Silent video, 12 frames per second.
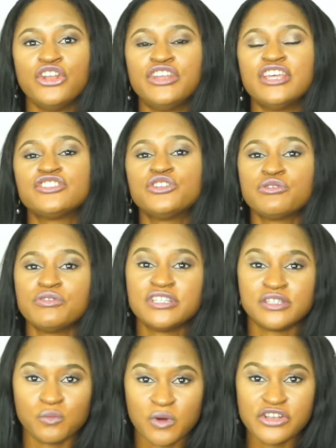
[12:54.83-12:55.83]
There's no
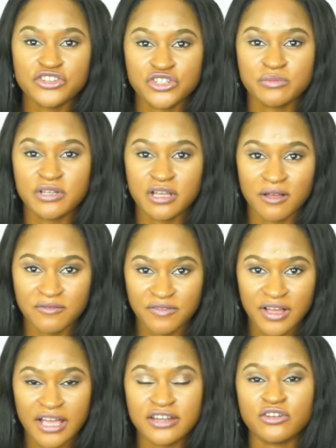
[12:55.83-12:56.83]
reason why you should be
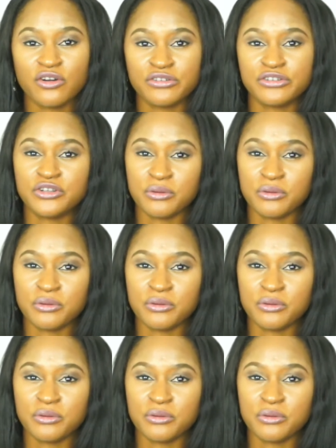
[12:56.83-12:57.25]
confined under the